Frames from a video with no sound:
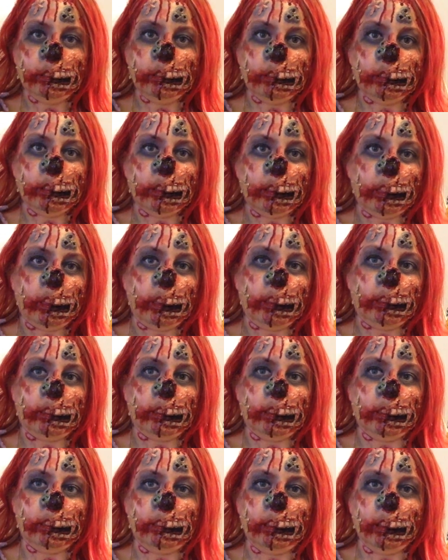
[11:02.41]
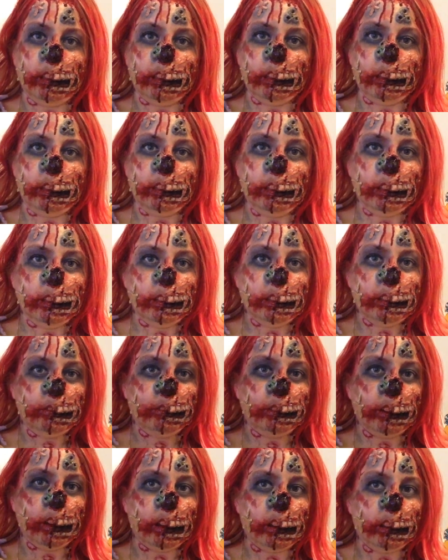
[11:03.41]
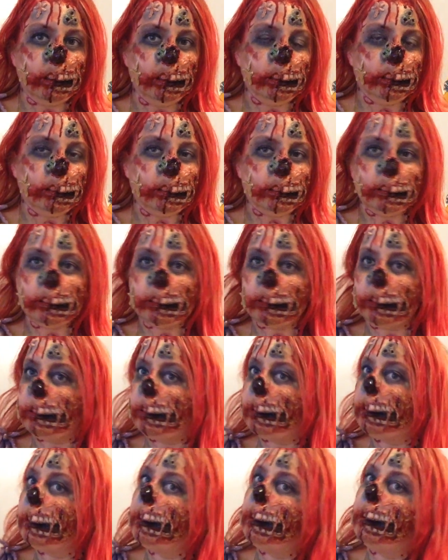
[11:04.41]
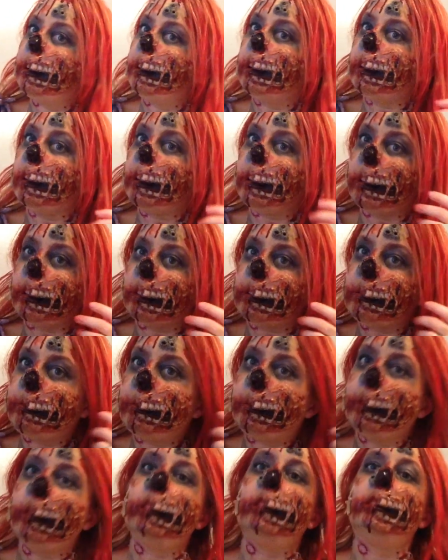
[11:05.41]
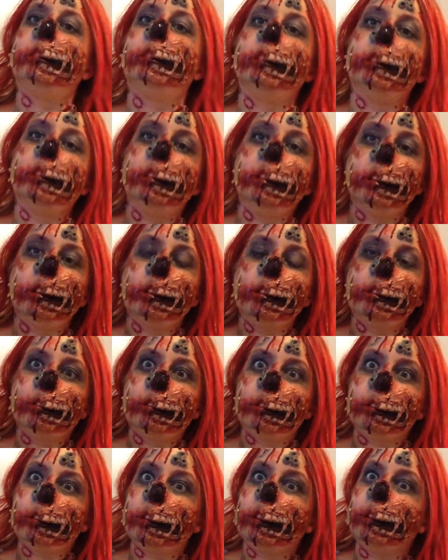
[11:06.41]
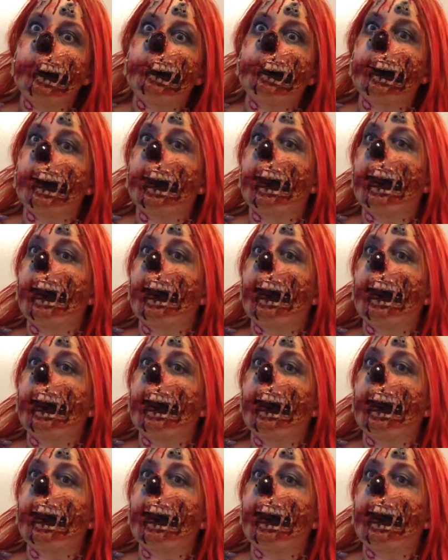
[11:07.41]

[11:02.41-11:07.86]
So this is the final look. It is pretty creepy.